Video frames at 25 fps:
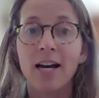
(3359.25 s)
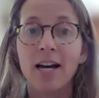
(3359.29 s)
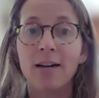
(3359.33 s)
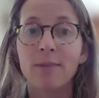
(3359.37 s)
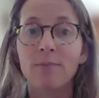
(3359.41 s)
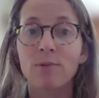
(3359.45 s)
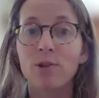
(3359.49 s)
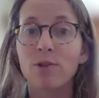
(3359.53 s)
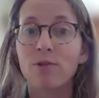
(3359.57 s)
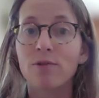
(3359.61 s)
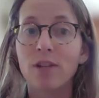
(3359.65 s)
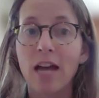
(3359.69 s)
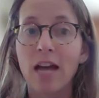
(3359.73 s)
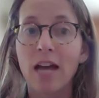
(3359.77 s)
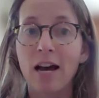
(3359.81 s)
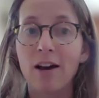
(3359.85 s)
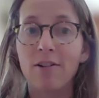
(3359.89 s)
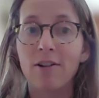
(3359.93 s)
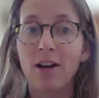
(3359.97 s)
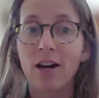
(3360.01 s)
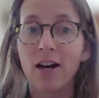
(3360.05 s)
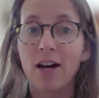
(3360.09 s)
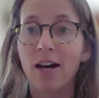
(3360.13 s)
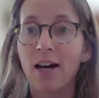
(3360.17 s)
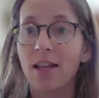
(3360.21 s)
You've now
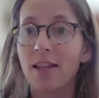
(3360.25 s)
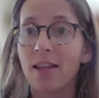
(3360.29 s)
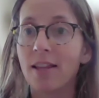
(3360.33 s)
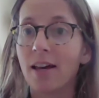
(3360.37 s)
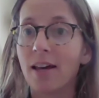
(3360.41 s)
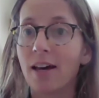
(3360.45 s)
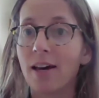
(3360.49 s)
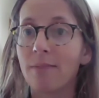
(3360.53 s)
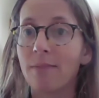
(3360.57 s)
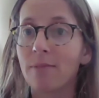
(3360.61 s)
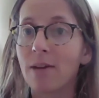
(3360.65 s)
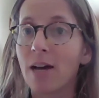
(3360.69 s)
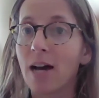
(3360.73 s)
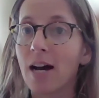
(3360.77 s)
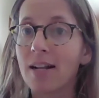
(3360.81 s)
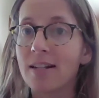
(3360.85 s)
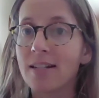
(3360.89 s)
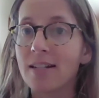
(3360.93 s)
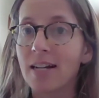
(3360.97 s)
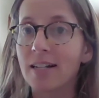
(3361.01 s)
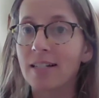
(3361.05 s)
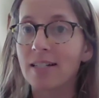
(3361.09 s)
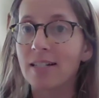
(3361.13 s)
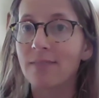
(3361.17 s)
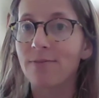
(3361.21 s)
got
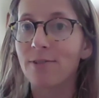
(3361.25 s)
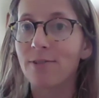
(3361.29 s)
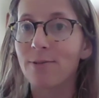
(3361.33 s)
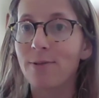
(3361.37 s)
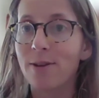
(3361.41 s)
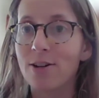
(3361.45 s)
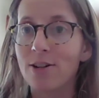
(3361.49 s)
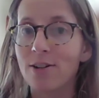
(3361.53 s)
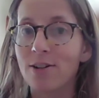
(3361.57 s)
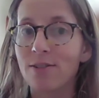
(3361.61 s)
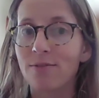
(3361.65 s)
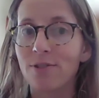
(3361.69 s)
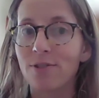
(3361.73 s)
contact information